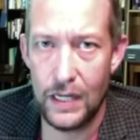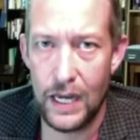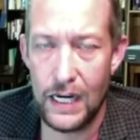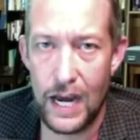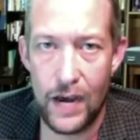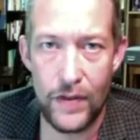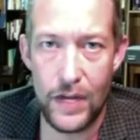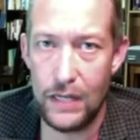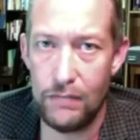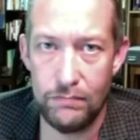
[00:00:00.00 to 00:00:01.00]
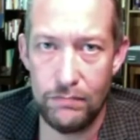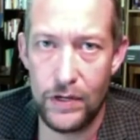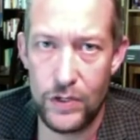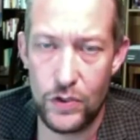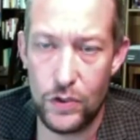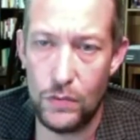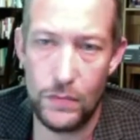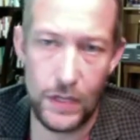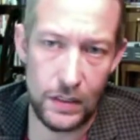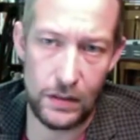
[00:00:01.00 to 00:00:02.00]
And now they assume
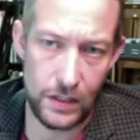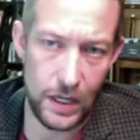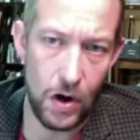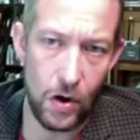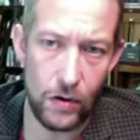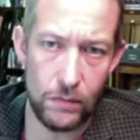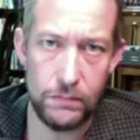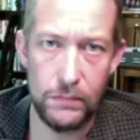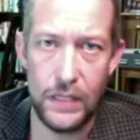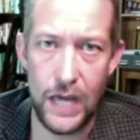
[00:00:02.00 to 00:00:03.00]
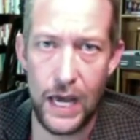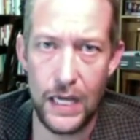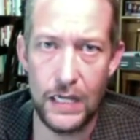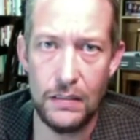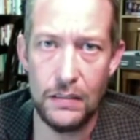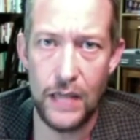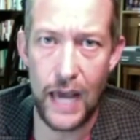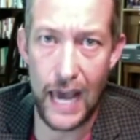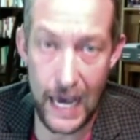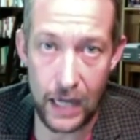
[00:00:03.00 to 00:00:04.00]
that they are gay
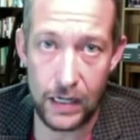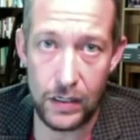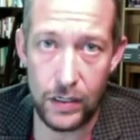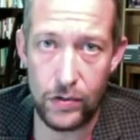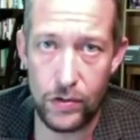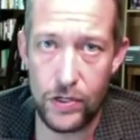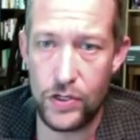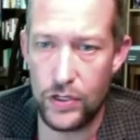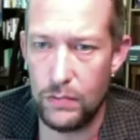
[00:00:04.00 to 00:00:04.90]
and a Christian